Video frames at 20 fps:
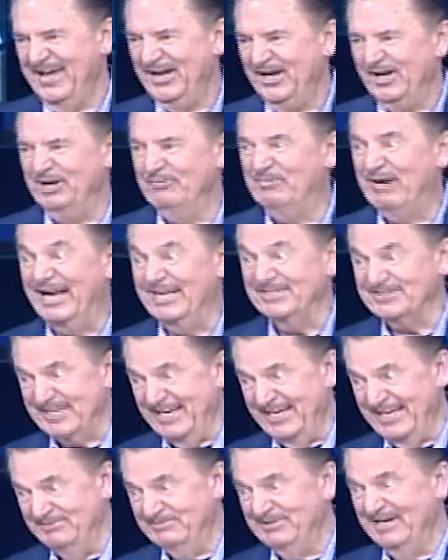you might
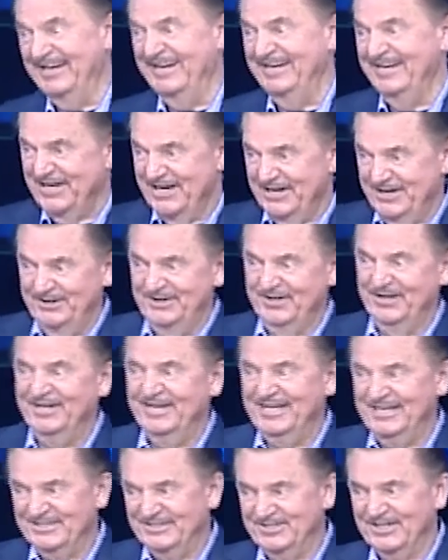say that, but
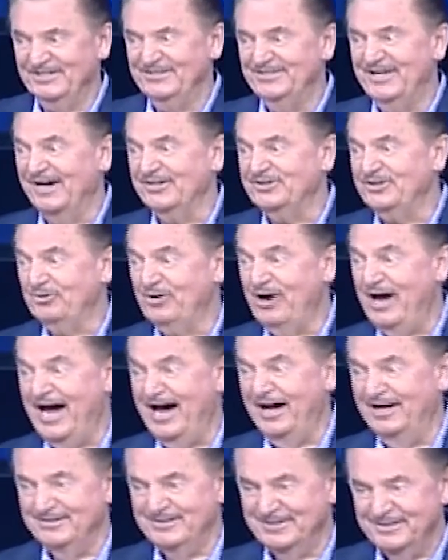she'll knock you
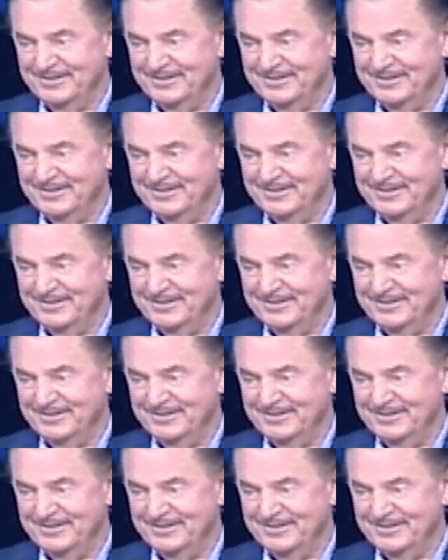out.